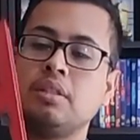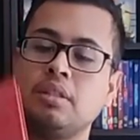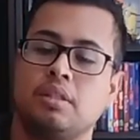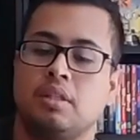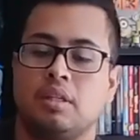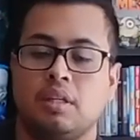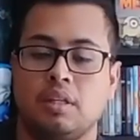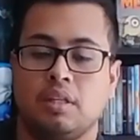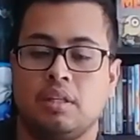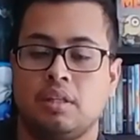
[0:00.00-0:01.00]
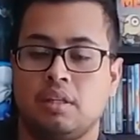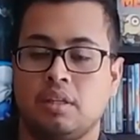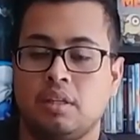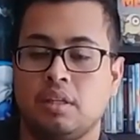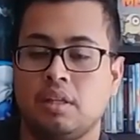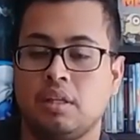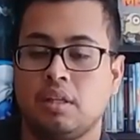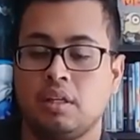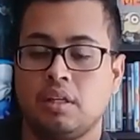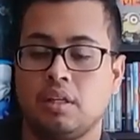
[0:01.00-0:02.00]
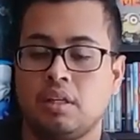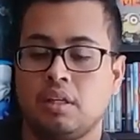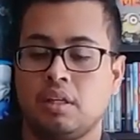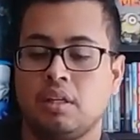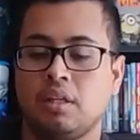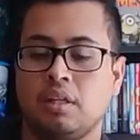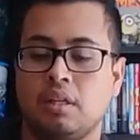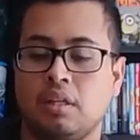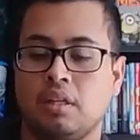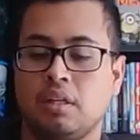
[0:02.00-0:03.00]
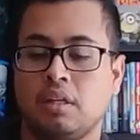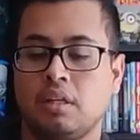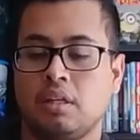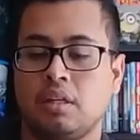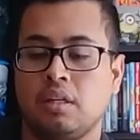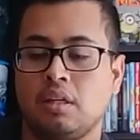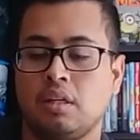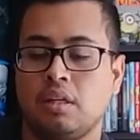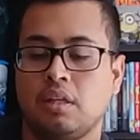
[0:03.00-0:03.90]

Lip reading: Nothing is said.